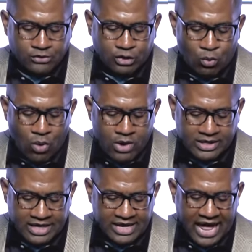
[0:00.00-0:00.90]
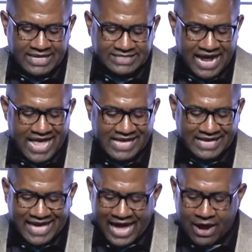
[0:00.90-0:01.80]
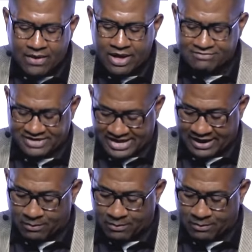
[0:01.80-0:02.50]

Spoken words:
to work it and take care of it.